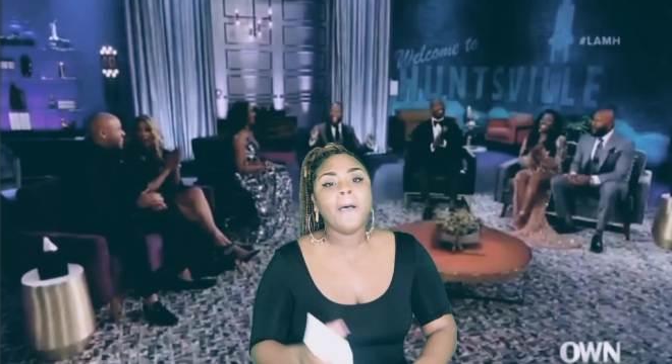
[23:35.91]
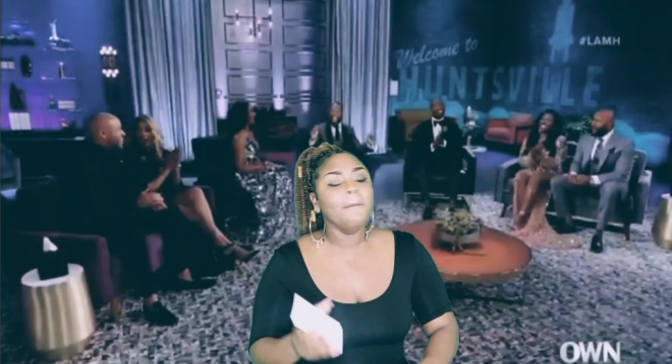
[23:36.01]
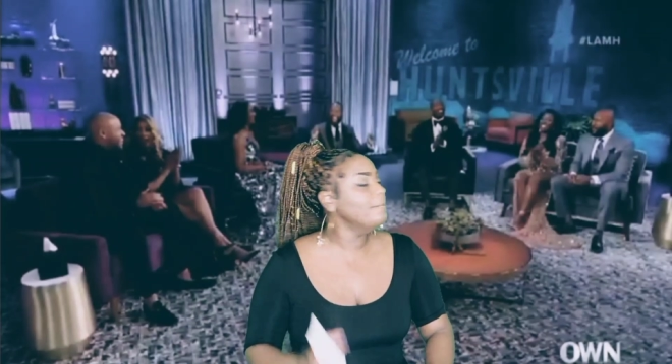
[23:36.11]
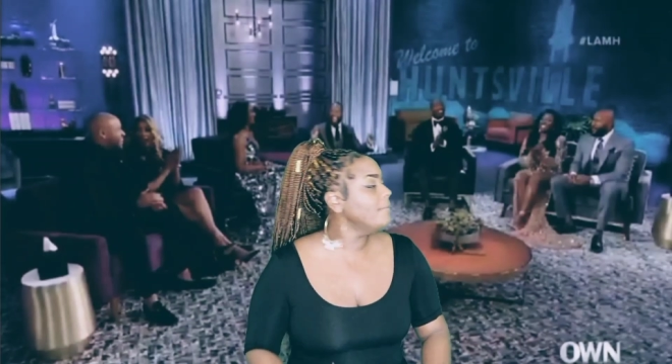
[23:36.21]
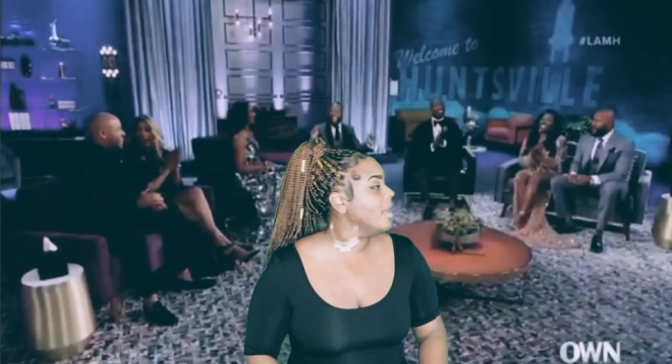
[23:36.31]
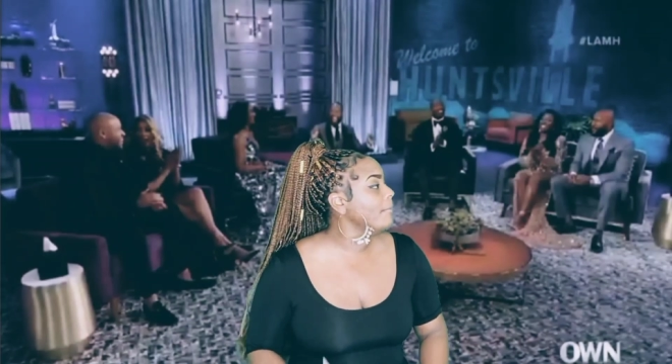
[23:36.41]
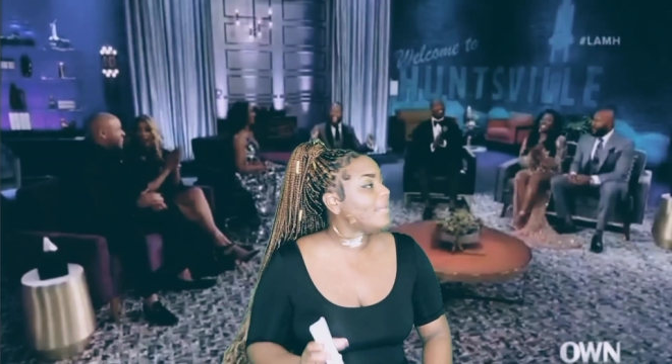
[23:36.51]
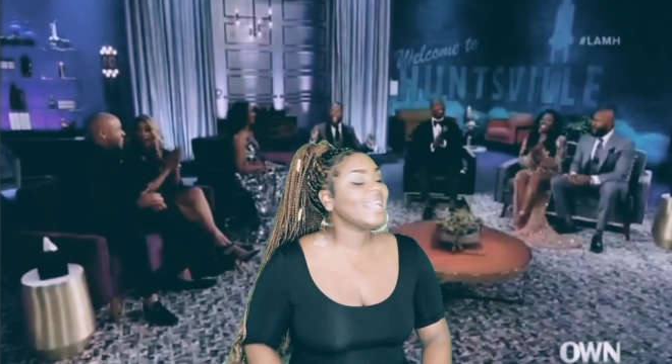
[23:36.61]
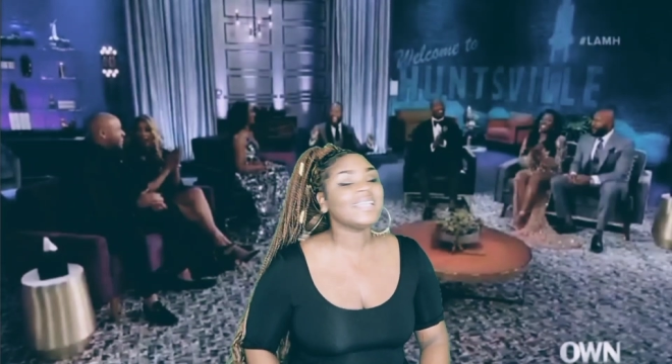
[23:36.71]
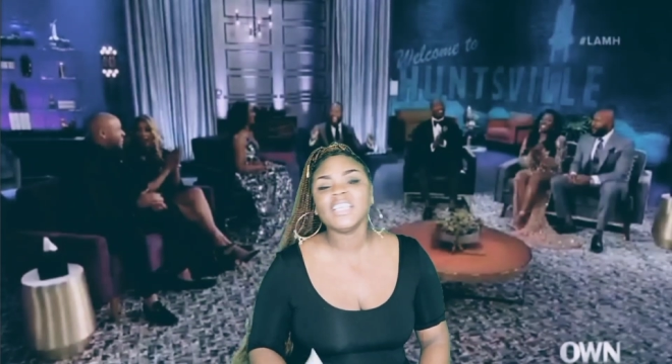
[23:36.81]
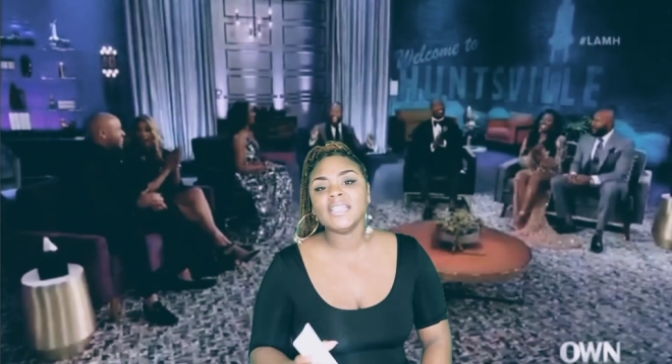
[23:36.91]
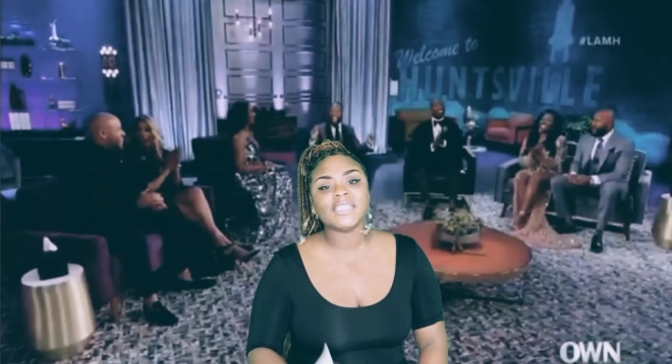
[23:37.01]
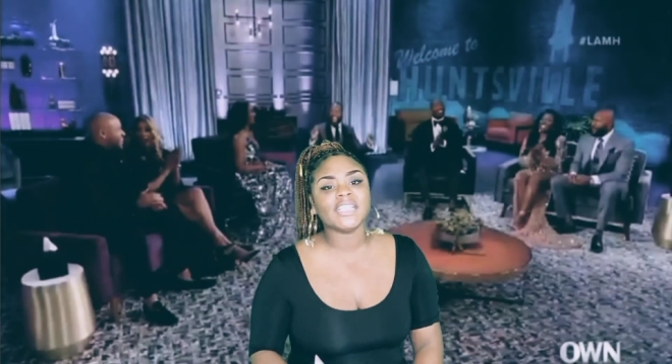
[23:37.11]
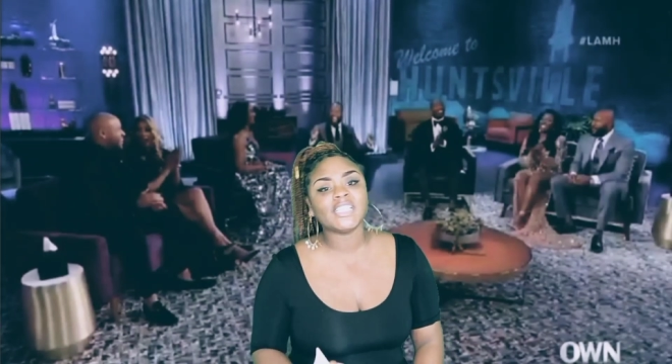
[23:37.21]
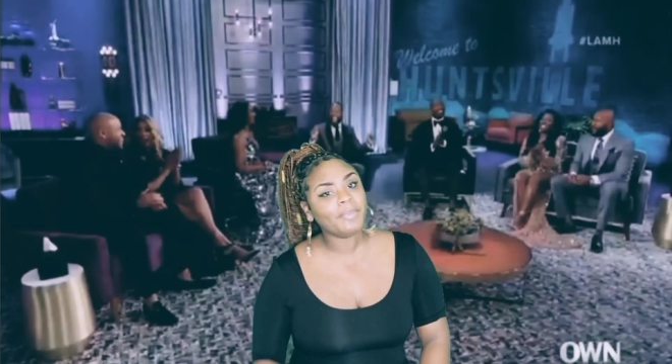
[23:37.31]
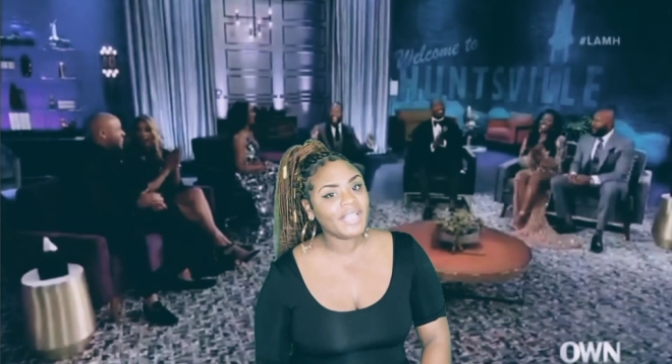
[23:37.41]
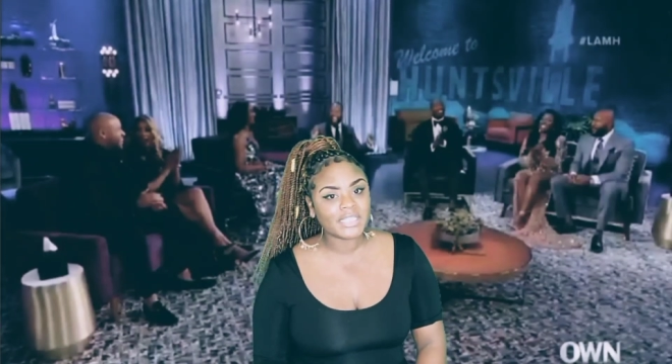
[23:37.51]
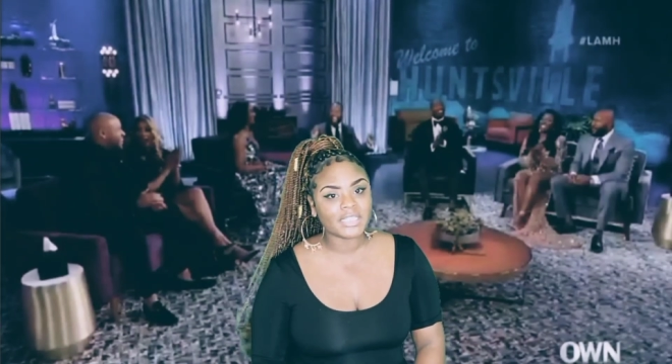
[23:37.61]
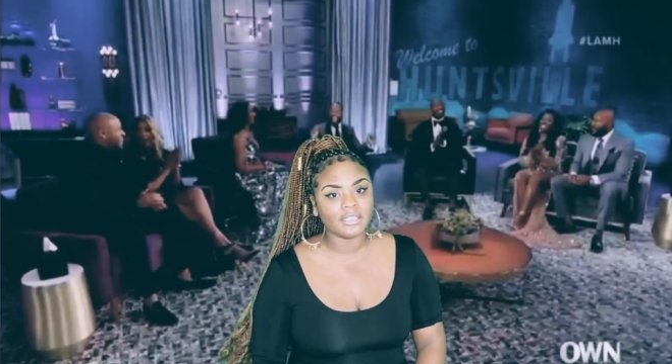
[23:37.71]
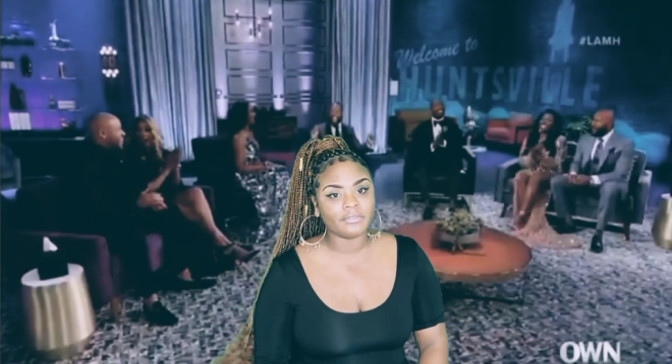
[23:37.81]
M- medicine is
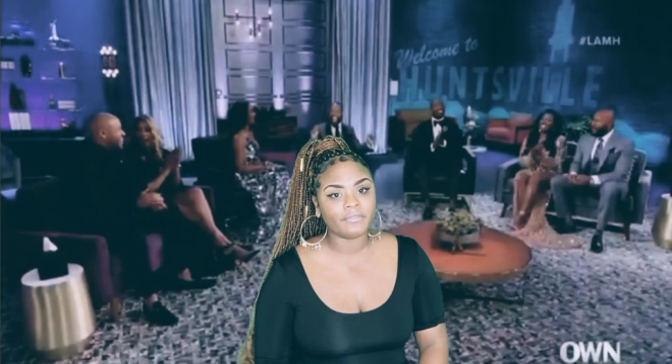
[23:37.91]
expensive.